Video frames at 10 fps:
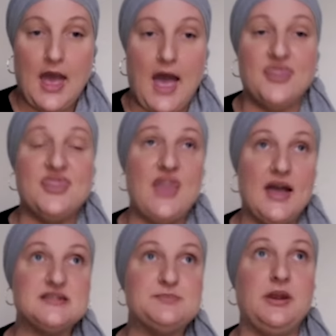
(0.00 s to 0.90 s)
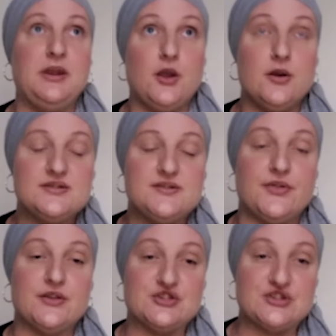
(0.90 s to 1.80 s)
And that's because of
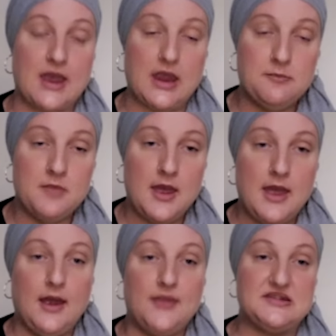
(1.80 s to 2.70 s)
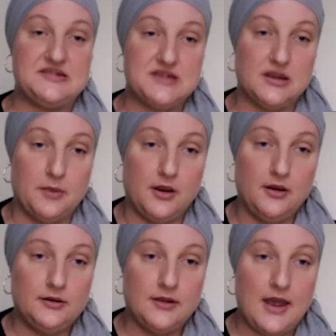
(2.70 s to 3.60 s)
the shame and the
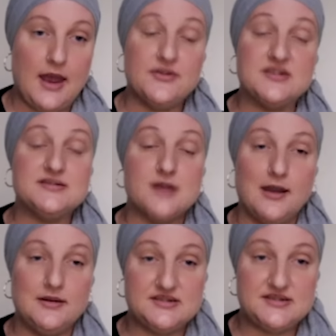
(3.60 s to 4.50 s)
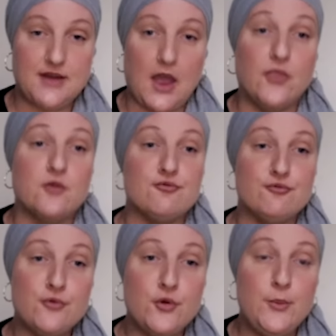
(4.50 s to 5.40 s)
stigma and the silencing and the
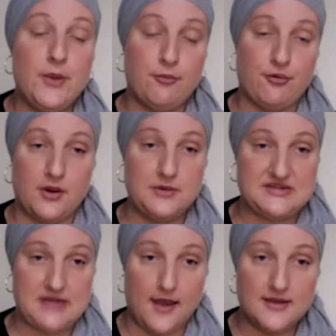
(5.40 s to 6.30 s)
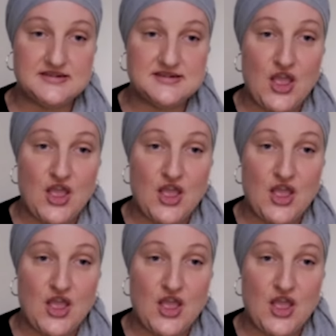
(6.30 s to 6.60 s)
grooming process